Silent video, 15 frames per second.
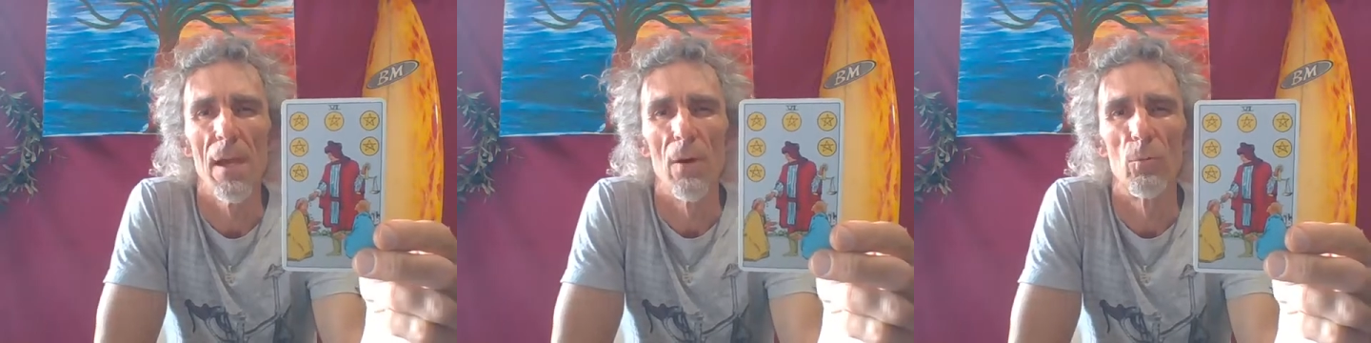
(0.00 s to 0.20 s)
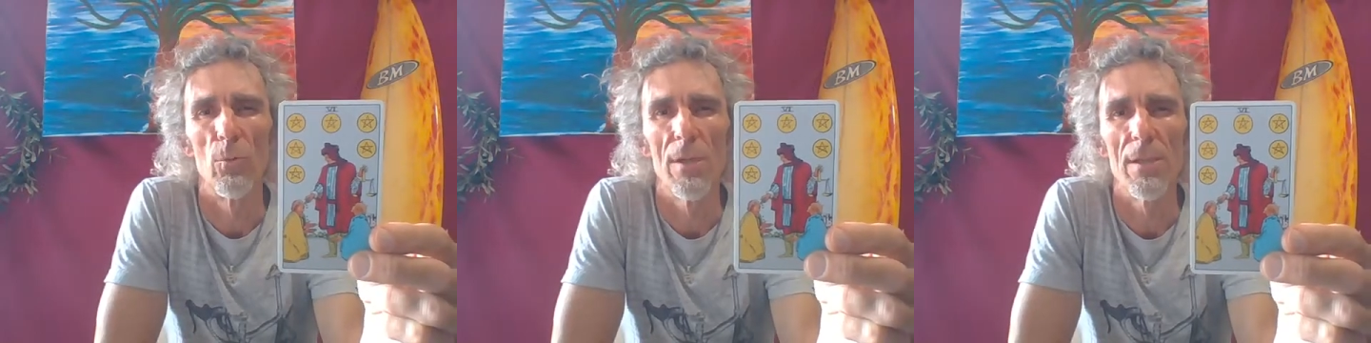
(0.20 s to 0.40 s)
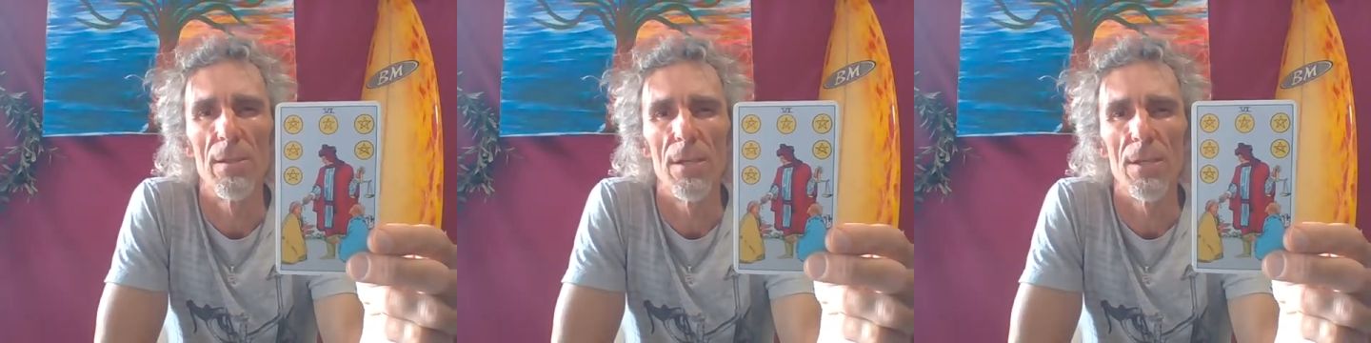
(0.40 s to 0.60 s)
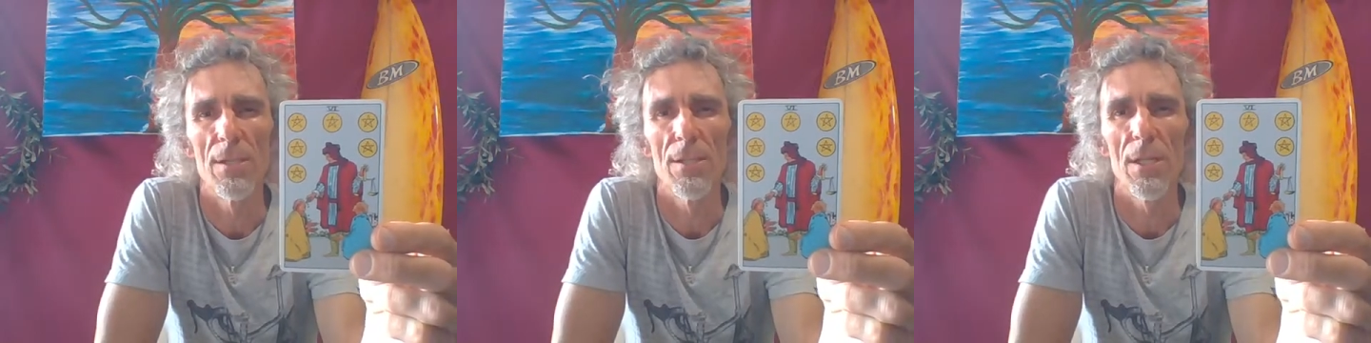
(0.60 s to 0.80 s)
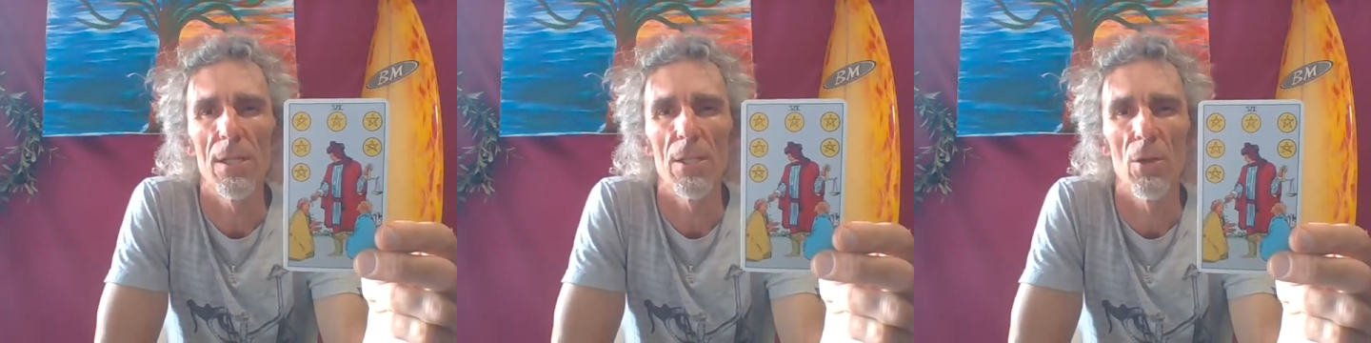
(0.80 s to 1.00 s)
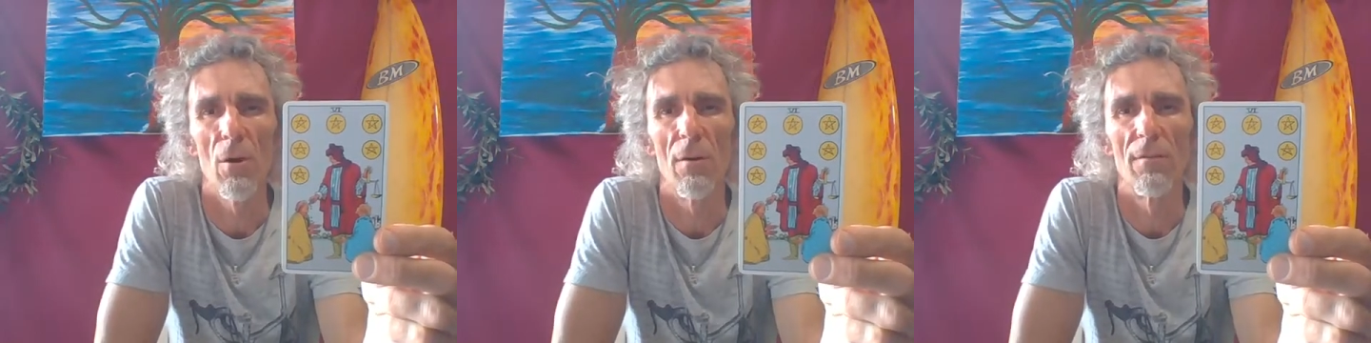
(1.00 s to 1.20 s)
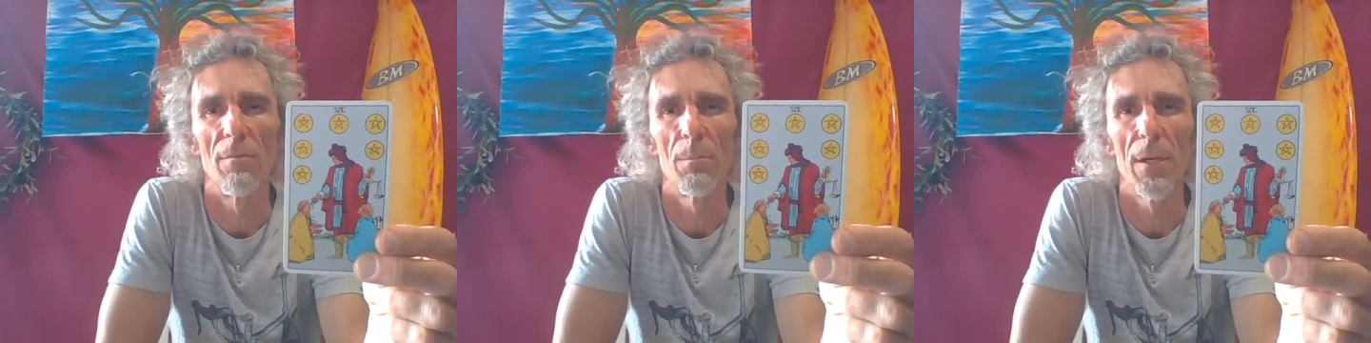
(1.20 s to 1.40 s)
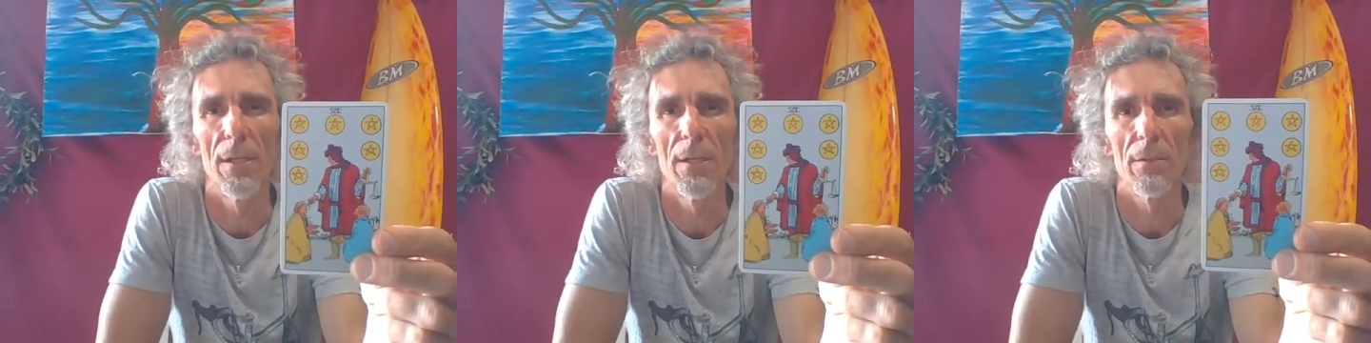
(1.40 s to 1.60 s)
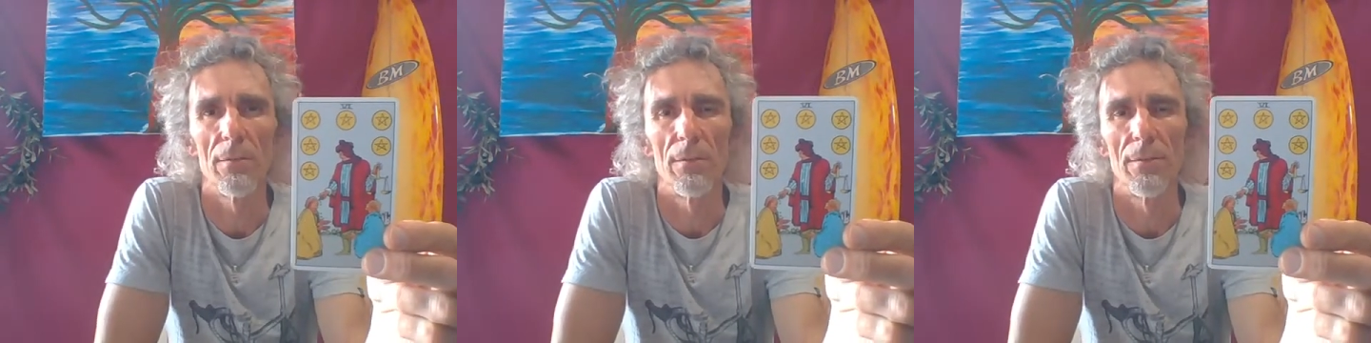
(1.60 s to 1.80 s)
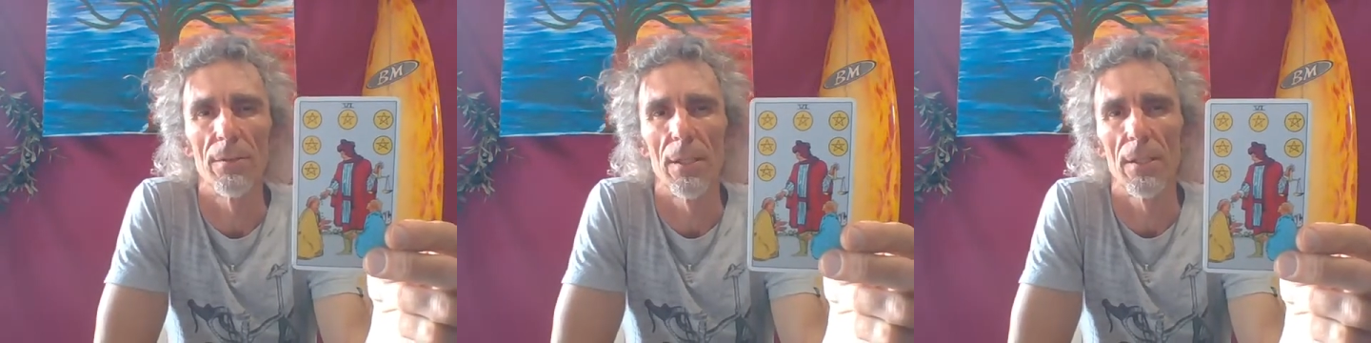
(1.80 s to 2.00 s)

with the Six of Pentacles.